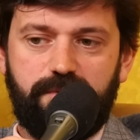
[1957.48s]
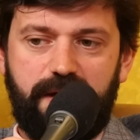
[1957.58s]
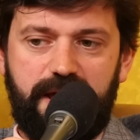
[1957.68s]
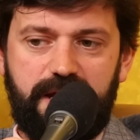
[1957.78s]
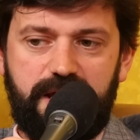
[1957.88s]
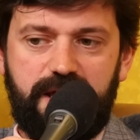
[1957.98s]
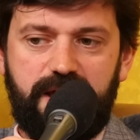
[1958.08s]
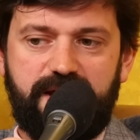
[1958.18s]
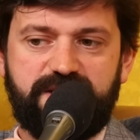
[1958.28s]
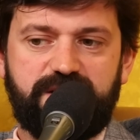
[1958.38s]

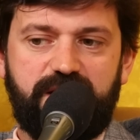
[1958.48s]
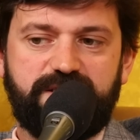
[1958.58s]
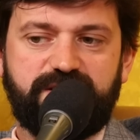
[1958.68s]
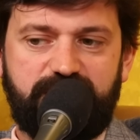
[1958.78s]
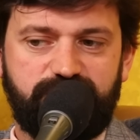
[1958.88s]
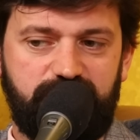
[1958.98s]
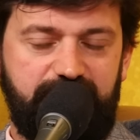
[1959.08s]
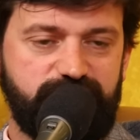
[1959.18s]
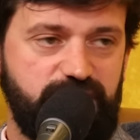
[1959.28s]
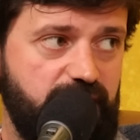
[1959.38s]
Khomeini is sent to
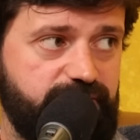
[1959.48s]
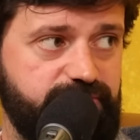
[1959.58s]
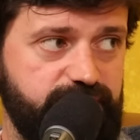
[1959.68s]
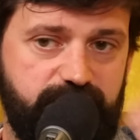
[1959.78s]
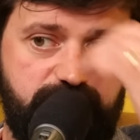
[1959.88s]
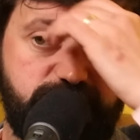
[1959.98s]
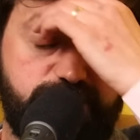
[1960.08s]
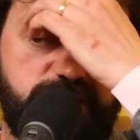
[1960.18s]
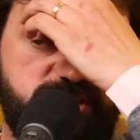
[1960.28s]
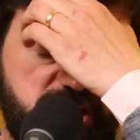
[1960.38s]
Najaf.
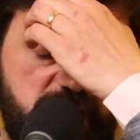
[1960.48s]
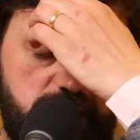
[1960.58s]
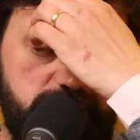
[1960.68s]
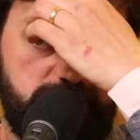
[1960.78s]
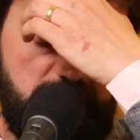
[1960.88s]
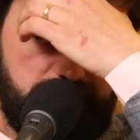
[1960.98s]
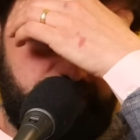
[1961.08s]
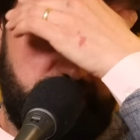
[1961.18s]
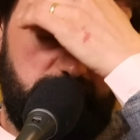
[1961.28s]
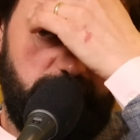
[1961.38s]
It's Shiite, yeah.
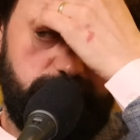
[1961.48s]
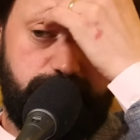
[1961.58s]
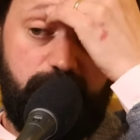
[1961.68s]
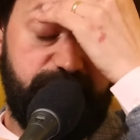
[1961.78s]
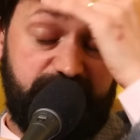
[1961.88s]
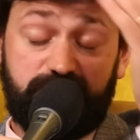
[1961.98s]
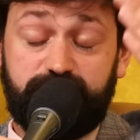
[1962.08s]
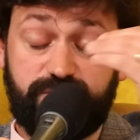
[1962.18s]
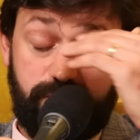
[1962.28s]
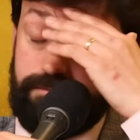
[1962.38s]
I think that's a
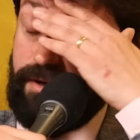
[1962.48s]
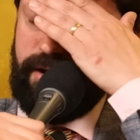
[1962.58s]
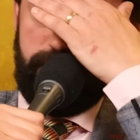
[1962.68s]
bit strong, but